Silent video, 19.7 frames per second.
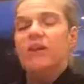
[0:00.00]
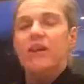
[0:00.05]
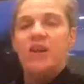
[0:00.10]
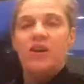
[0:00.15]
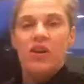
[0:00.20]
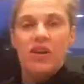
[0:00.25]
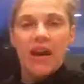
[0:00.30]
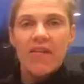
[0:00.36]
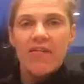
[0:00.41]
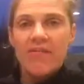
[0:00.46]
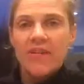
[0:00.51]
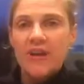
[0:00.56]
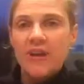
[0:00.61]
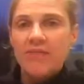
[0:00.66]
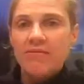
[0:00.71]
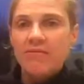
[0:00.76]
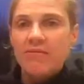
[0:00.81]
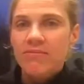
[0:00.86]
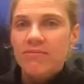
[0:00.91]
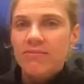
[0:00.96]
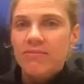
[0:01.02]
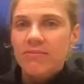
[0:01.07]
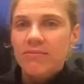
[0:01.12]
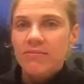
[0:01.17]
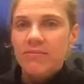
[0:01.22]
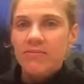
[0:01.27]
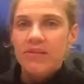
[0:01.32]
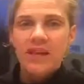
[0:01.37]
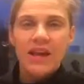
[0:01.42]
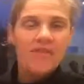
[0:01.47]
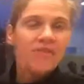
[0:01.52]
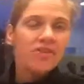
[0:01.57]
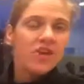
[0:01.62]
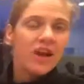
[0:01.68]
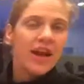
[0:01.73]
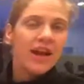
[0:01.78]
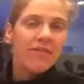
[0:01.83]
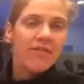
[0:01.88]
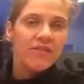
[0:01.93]
me good effort. They've
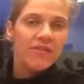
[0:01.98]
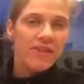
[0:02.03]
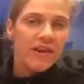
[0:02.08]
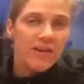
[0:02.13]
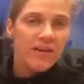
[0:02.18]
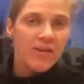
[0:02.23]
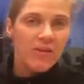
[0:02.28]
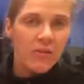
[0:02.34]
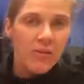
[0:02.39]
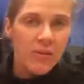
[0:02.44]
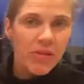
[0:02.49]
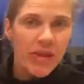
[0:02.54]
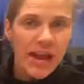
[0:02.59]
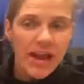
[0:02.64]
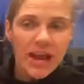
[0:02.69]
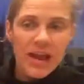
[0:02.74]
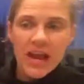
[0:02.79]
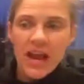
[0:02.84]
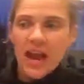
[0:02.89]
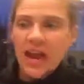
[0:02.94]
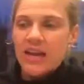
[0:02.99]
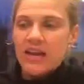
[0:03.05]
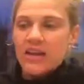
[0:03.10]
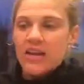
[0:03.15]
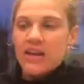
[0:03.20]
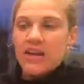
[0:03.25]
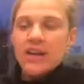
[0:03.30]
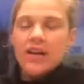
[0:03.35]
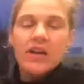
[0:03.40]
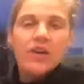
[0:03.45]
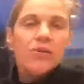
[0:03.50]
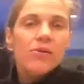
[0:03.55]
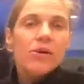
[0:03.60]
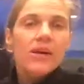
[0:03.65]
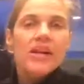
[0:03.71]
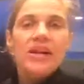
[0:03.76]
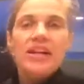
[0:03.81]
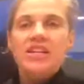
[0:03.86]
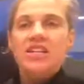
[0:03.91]
tried everything on their plate. And you know
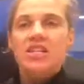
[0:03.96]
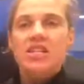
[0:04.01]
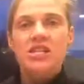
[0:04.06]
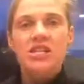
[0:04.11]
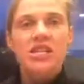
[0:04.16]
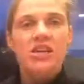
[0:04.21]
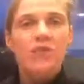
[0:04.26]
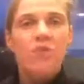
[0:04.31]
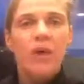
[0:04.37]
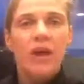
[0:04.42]
what? It just didn't